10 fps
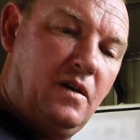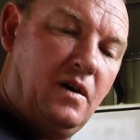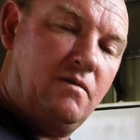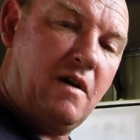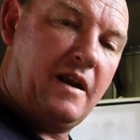
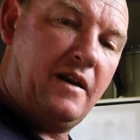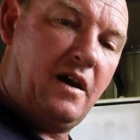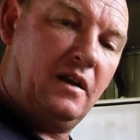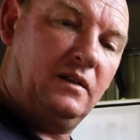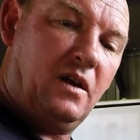I run
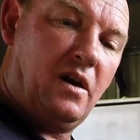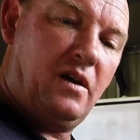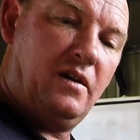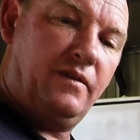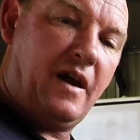a lot
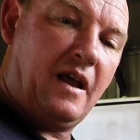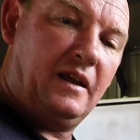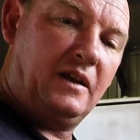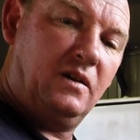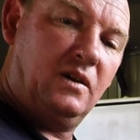of
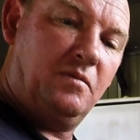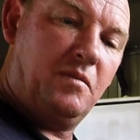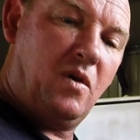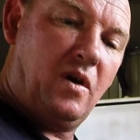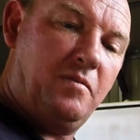helical on
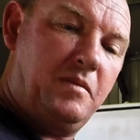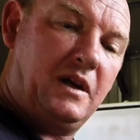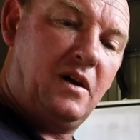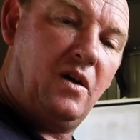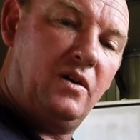mine
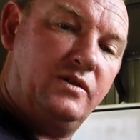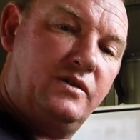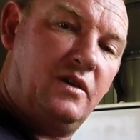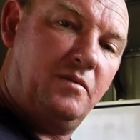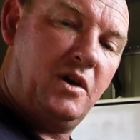
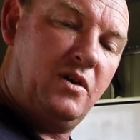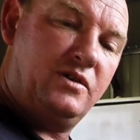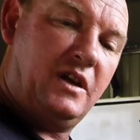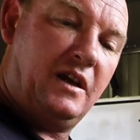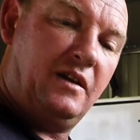because I'm
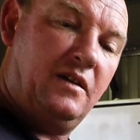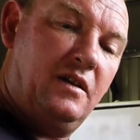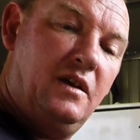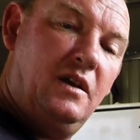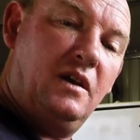using
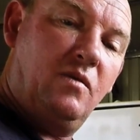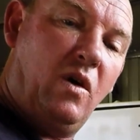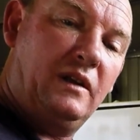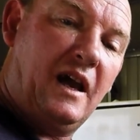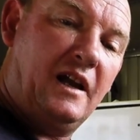
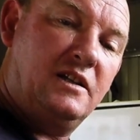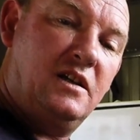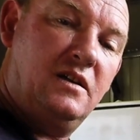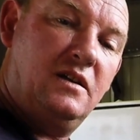quite large,